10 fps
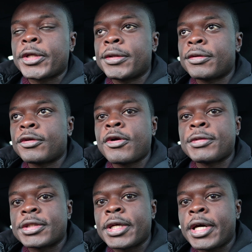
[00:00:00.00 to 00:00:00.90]
and the
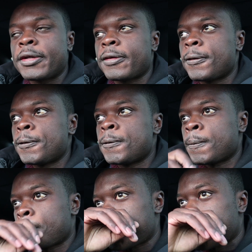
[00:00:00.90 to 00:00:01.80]
thermostat.
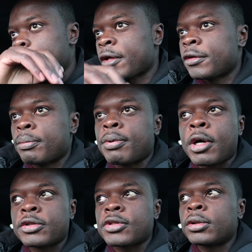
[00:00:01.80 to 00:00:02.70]
I got the
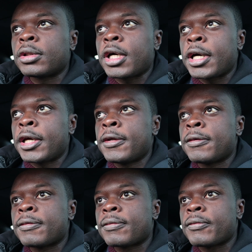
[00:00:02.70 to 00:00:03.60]
parts online,
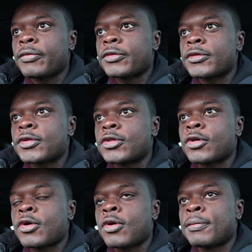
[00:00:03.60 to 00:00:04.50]

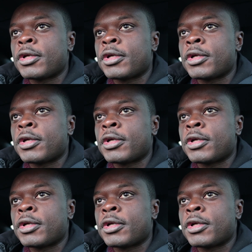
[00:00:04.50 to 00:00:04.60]
so